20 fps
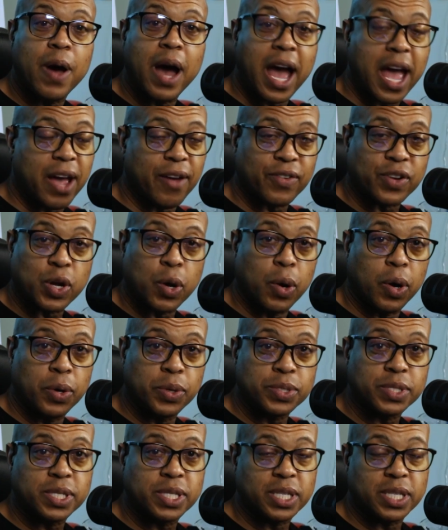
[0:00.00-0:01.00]
I have
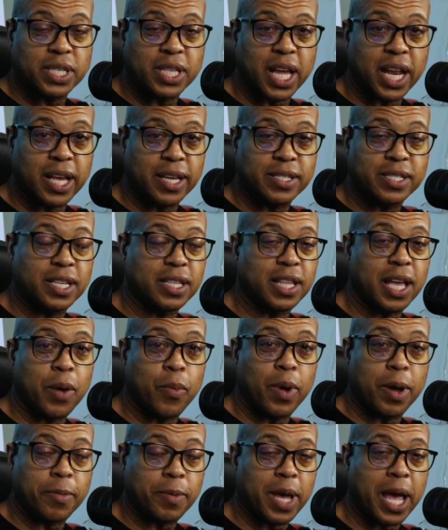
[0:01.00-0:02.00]
co-hosts that I sent that
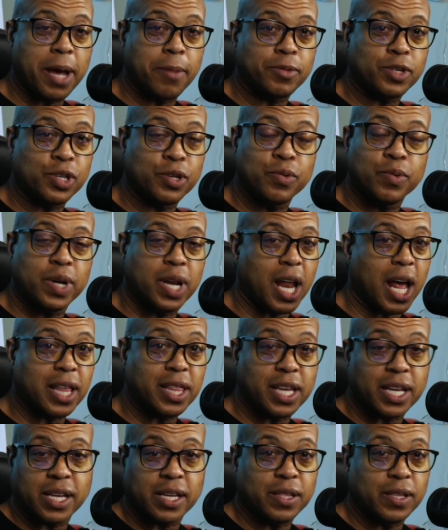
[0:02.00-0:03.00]
webcam to and I
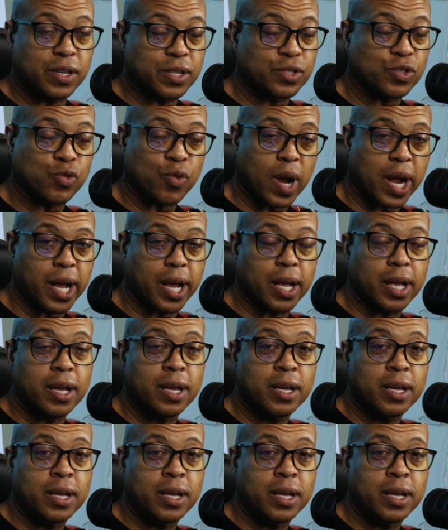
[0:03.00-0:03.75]
think it looks great,